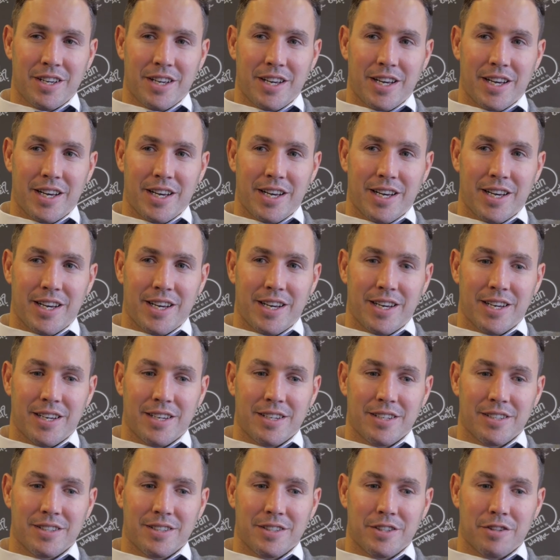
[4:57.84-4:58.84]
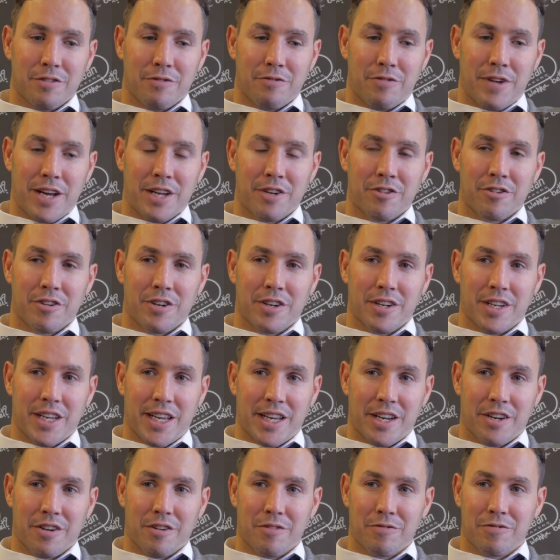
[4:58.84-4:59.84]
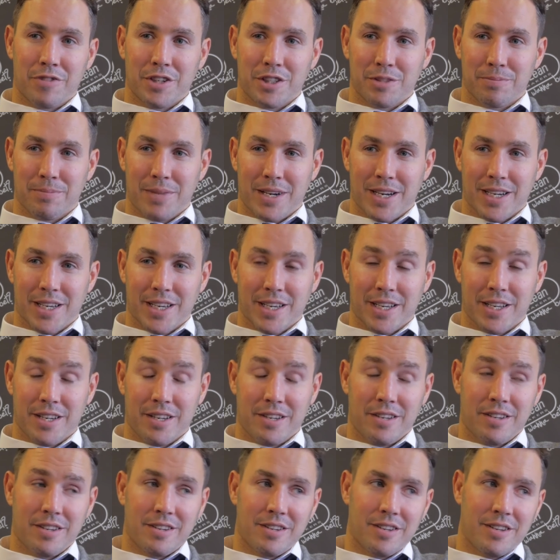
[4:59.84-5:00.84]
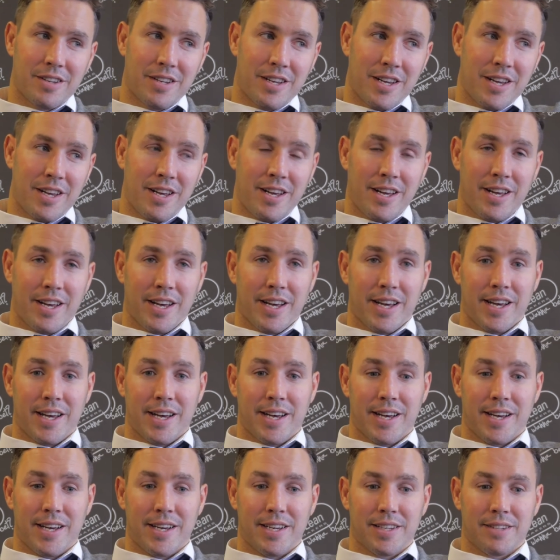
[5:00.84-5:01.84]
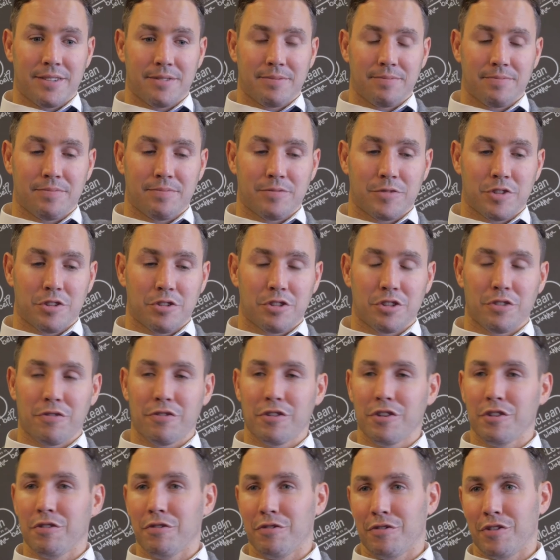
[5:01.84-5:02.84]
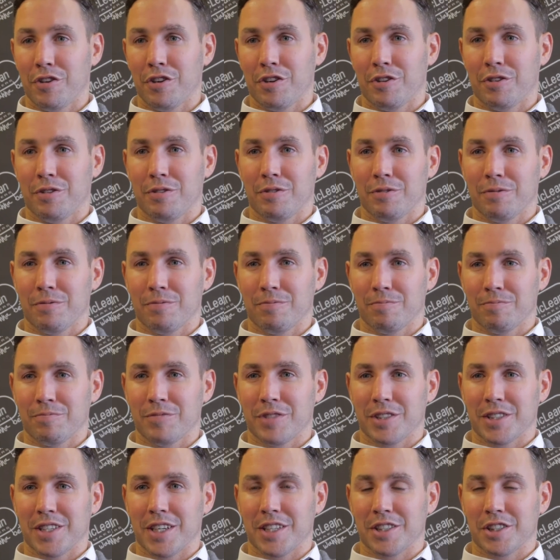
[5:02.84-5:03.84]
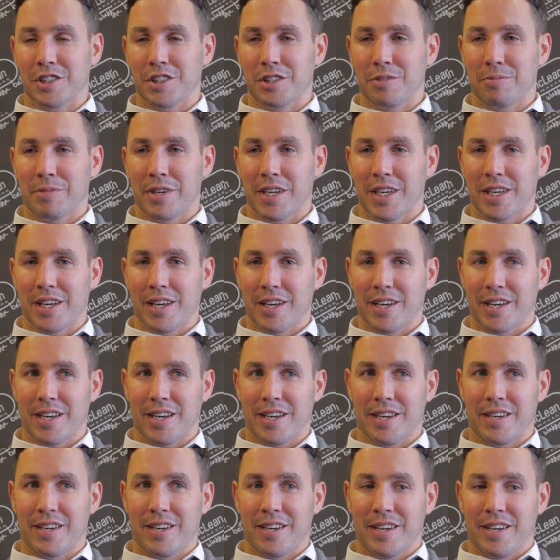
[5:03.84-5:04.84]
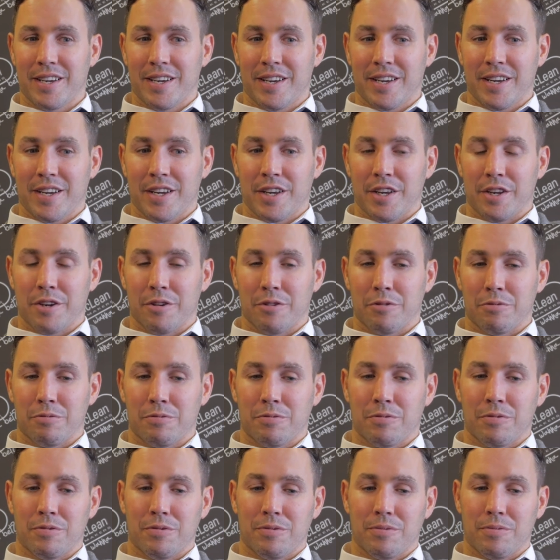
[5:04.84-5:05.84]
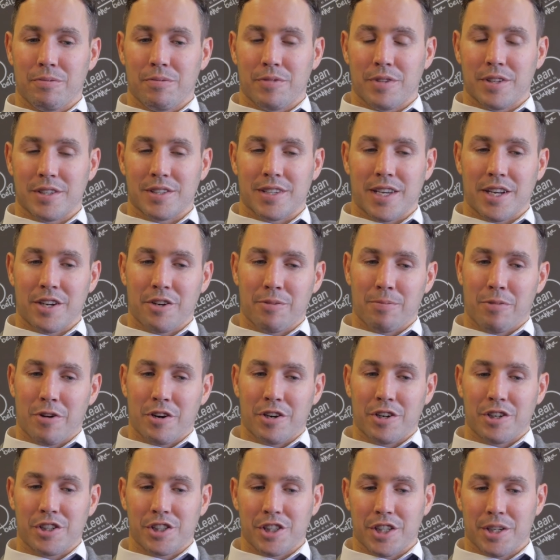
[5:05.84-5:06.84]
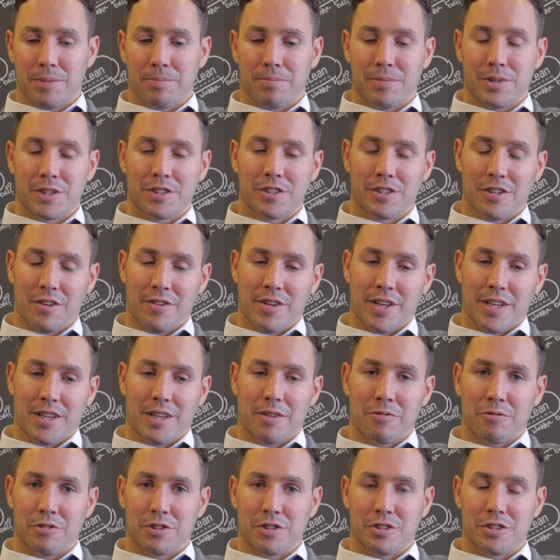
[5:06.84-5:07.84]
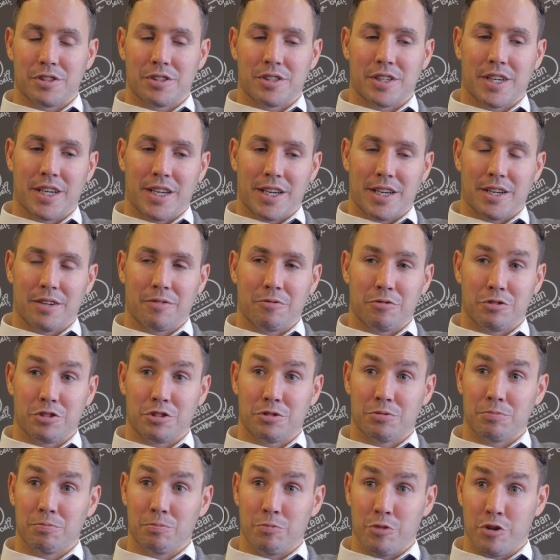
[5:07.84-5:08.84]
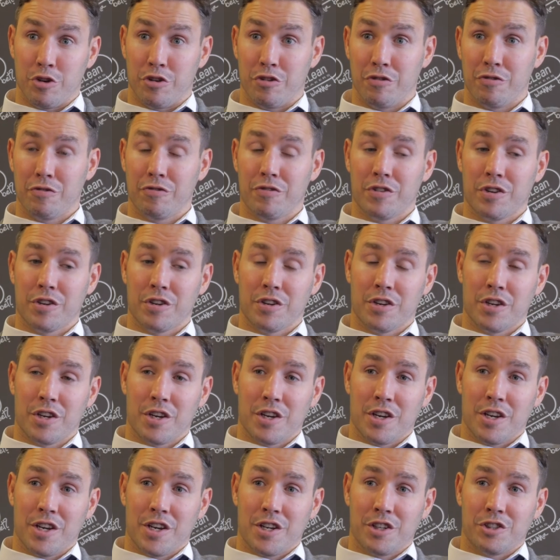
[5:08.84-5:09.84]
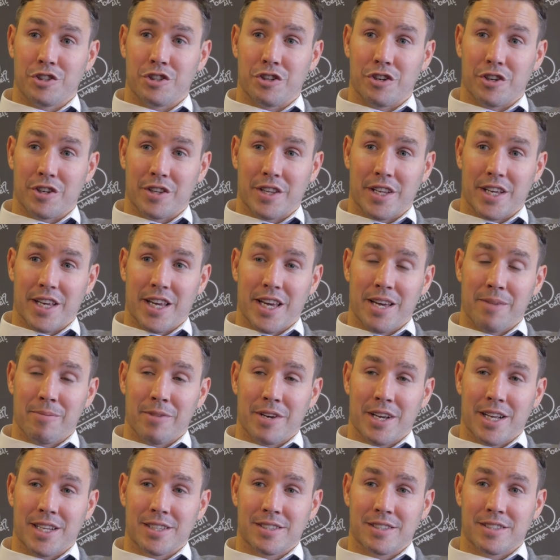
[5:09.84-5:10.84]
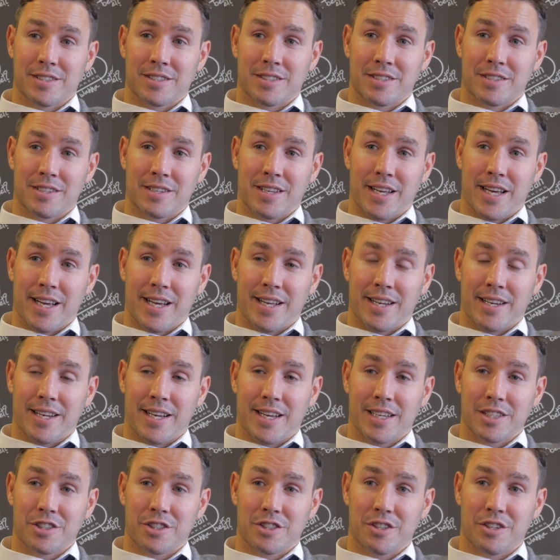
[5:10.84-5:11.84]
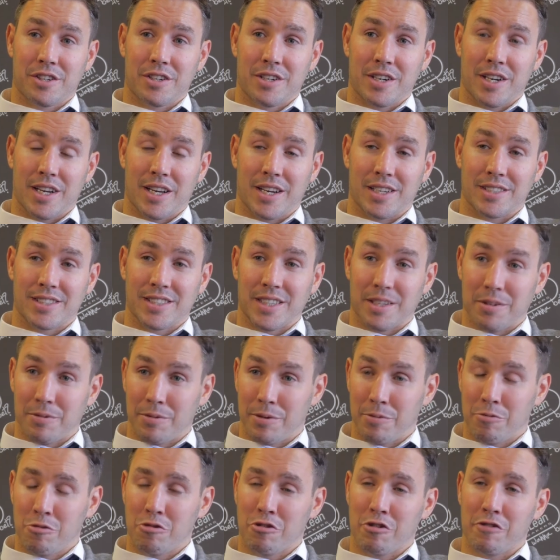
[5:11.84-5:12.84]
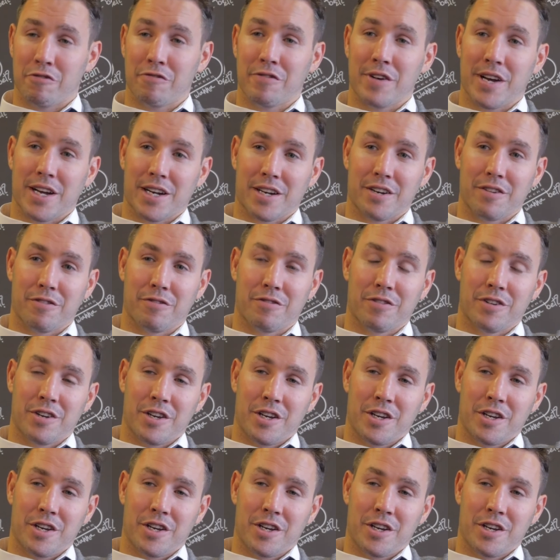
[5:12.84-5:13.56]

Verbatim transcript: uh, the veteran Ian Humphreys back in? Uh, so there's a few few decisions to make. Uh, you know, the center partnership is something that was was moved during the game against uh, Leicester, and it seemed to be more effective